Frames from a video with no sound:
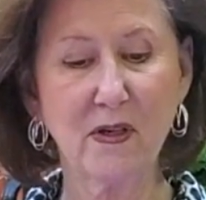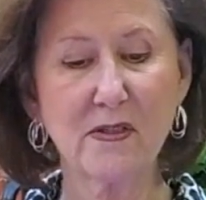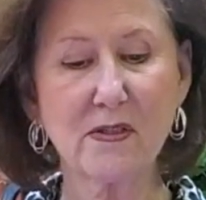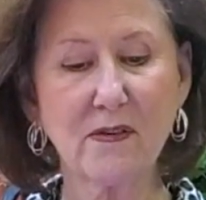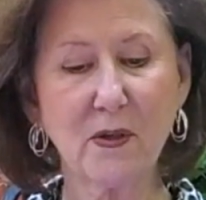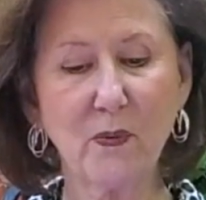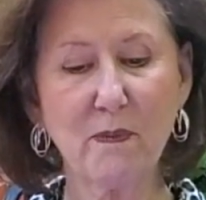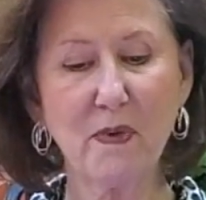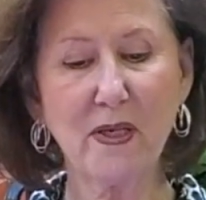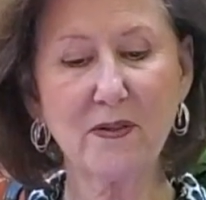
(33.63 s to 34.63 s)
so that we
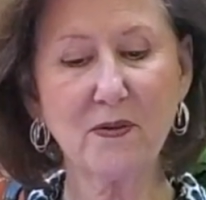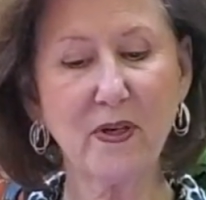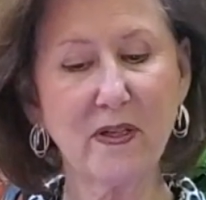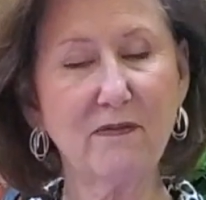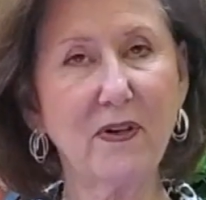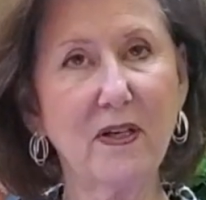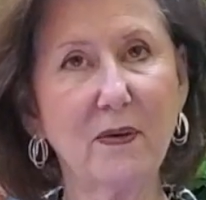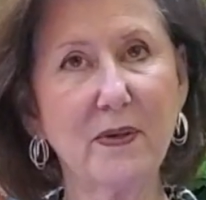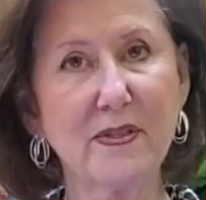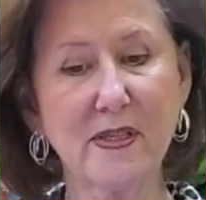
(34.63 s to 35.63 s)
might try to follow
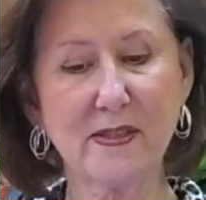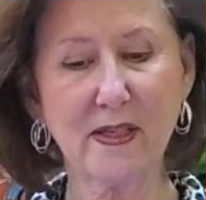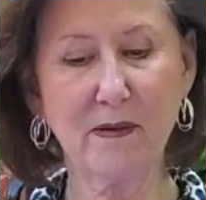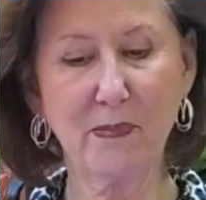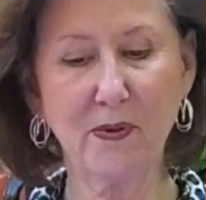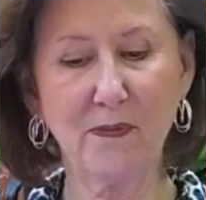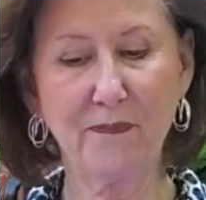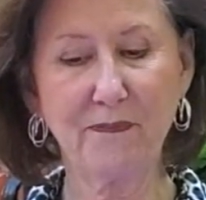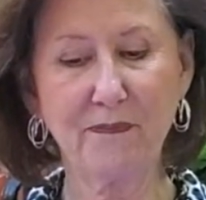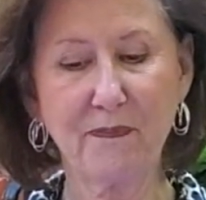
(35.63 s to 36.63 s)
his example.
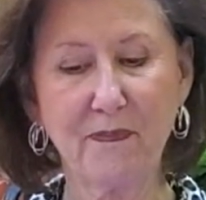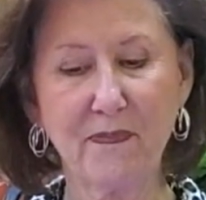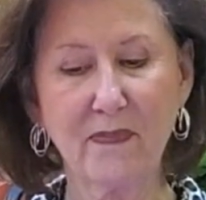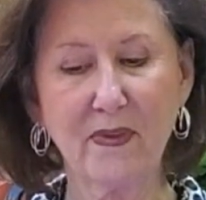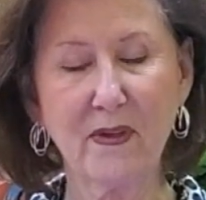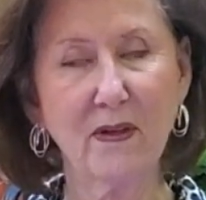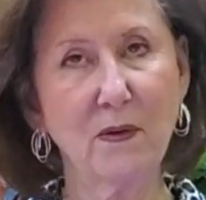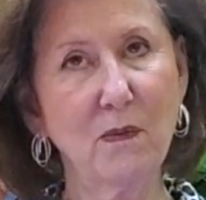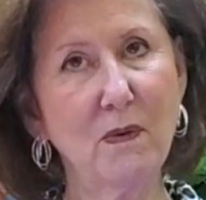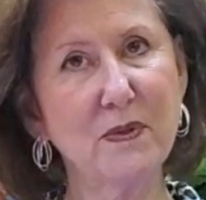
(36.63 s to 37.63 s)

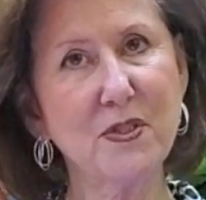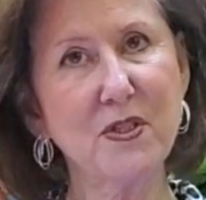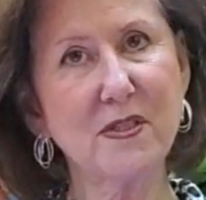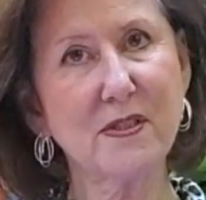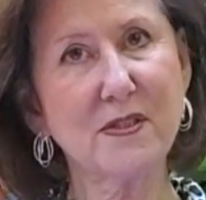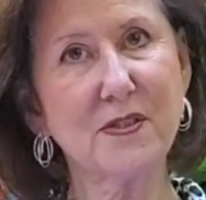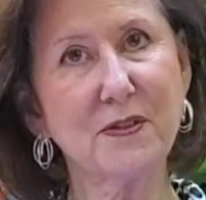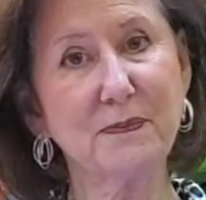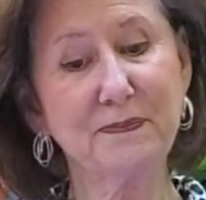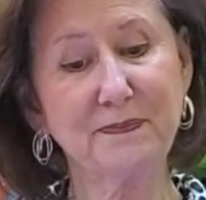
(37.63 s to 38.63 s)
What would Jesus
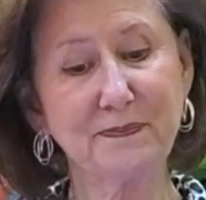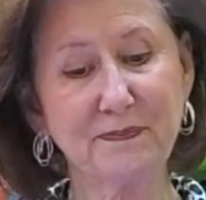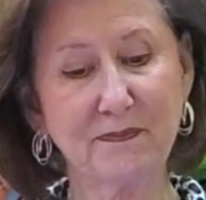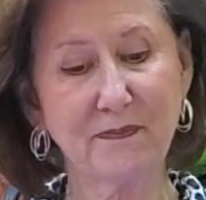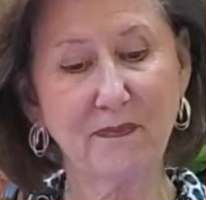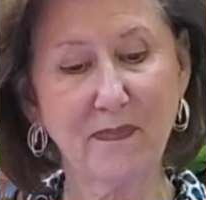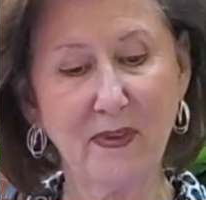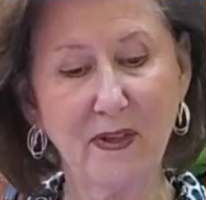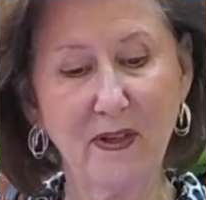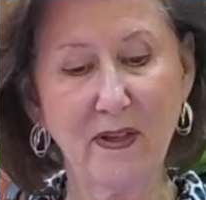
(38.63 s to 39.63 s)
do?
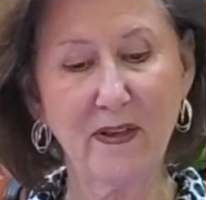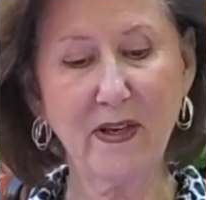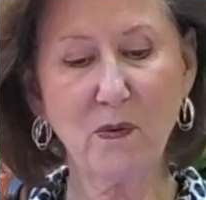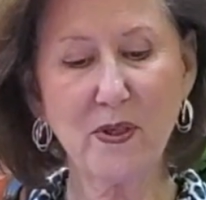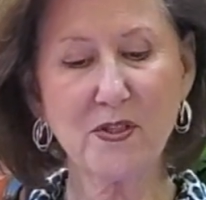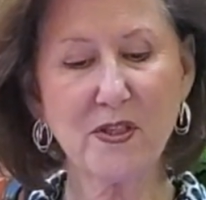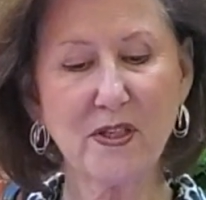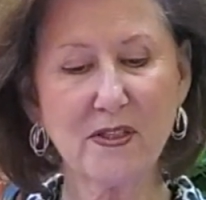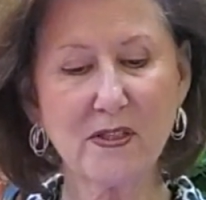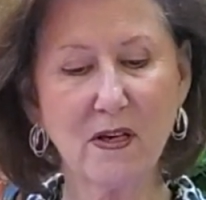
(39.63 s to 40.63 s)
That question
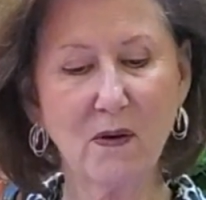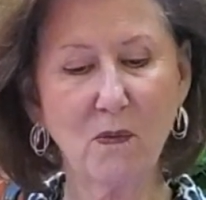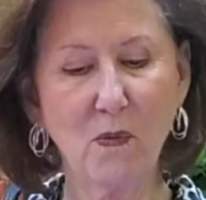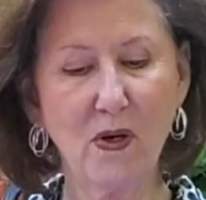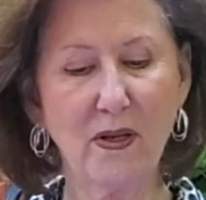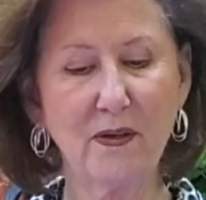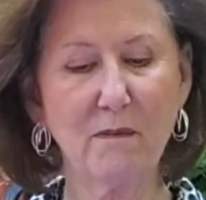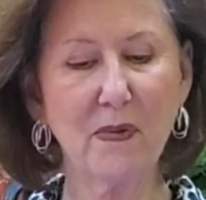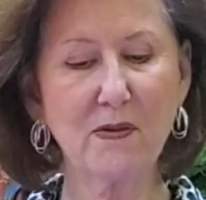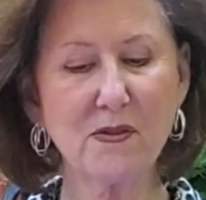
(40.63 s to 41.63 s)
is one
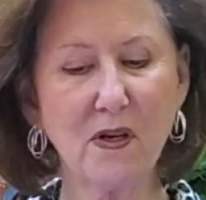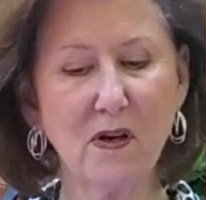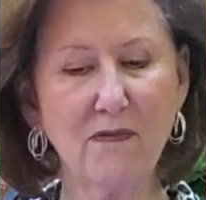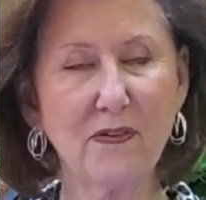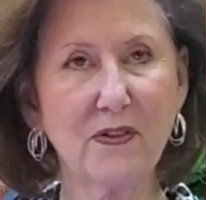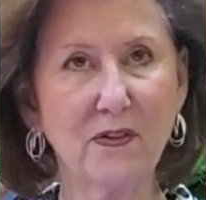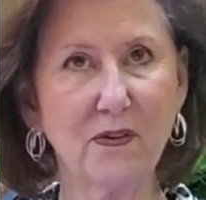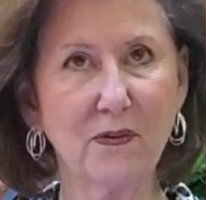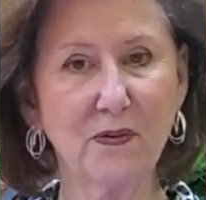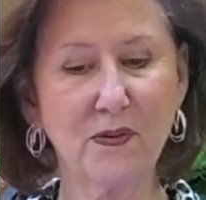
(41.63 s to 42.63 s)
most often
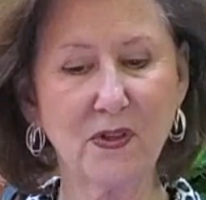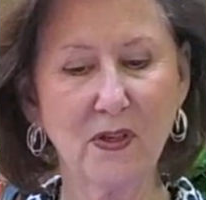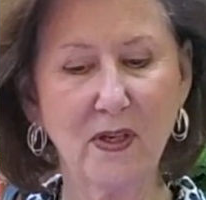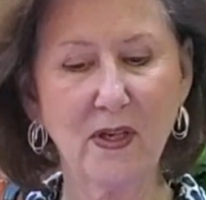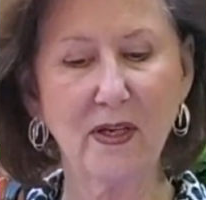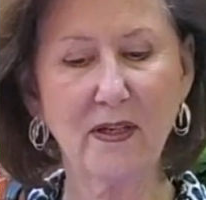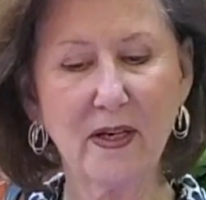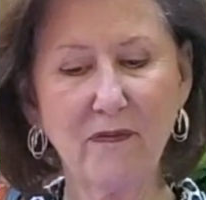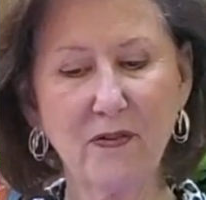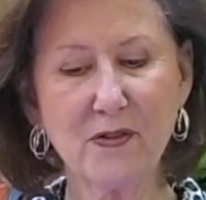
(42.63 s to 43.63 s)
used in
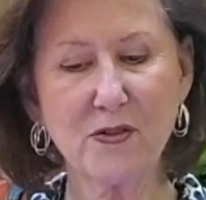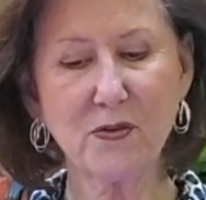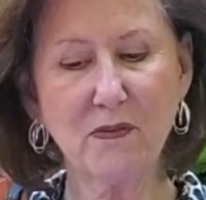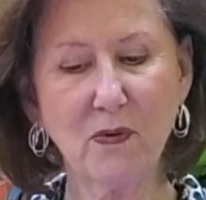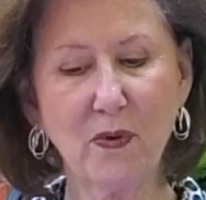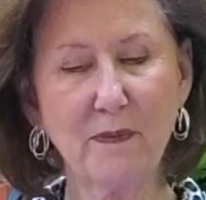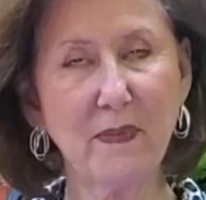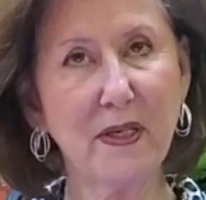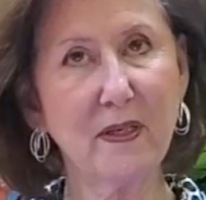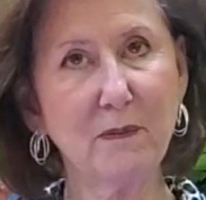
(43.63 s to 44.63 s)
efforts to avoid
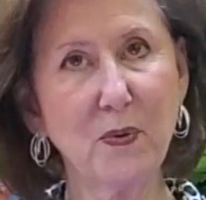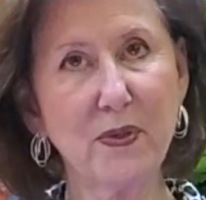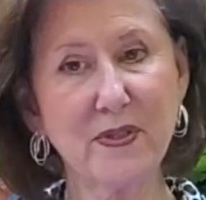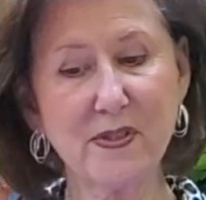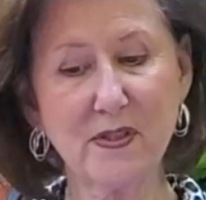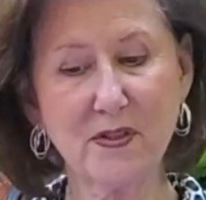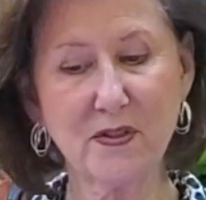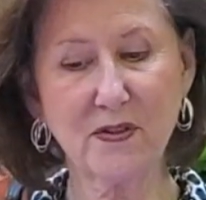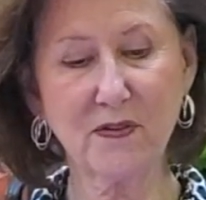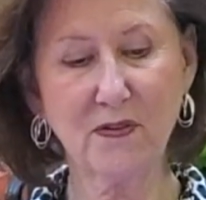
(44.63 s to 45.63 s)
making poor
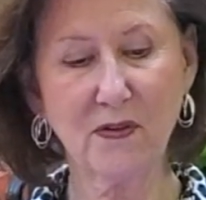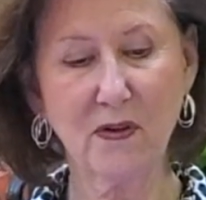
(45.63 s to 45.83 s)
decisions